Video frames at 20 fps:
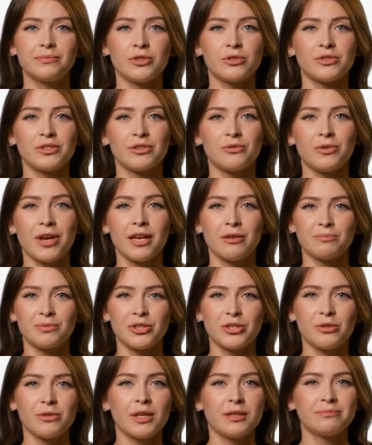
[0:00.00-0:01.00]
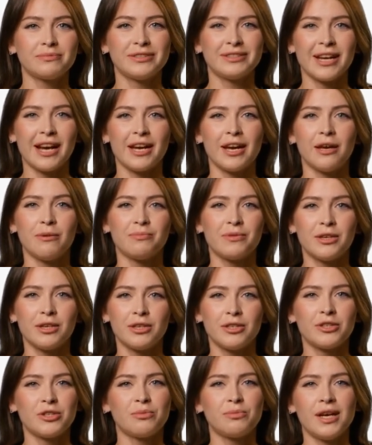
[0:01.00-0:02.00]
With the right BoM setup,
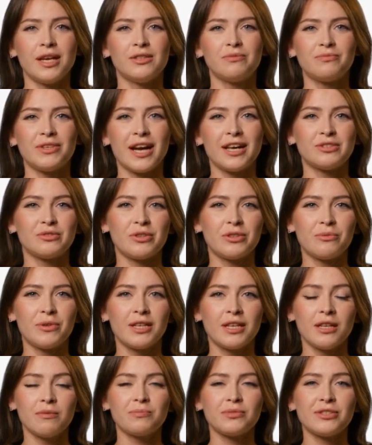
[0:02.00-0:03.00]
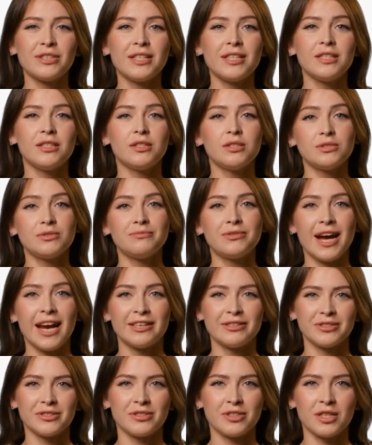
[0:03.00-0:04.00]
your manufacturing becomes leaner,
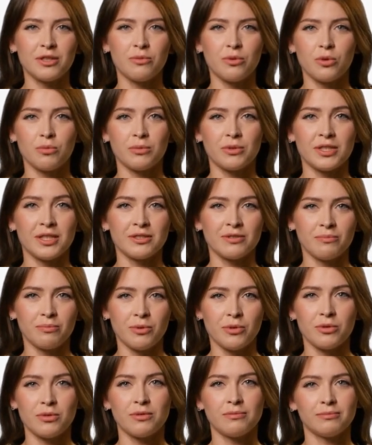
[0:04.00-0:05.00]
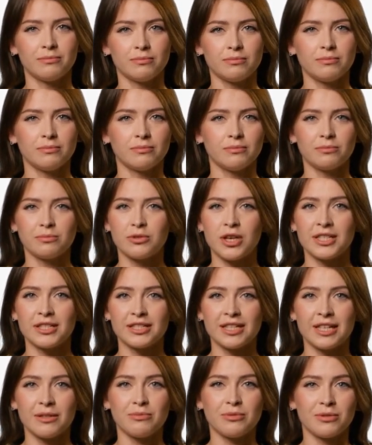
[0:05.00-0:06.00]
faster, and more predictable. Ready
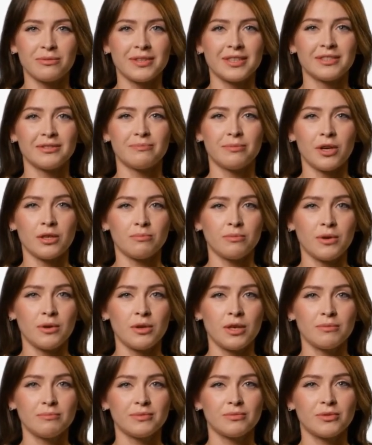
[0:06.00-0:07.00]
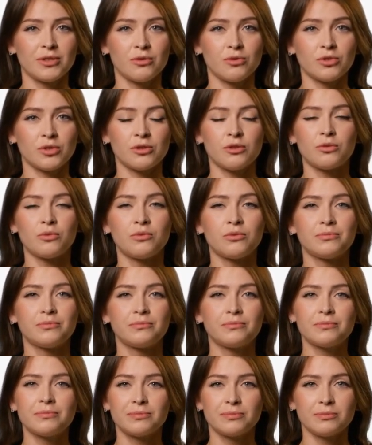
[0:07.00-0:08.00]
to implement smart BoMs with Odoo?
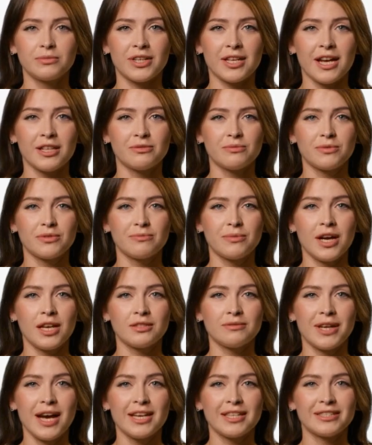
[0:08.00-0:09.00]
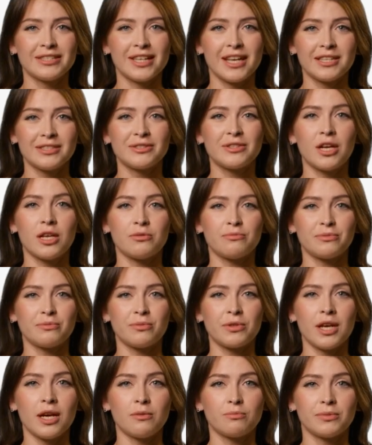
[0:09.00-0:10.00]
Connect with Pragmatic TechSoft
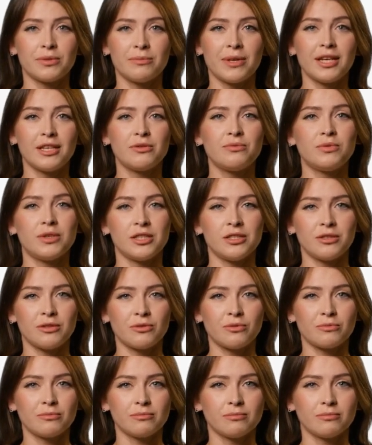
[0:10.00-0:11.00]
will help you make it real.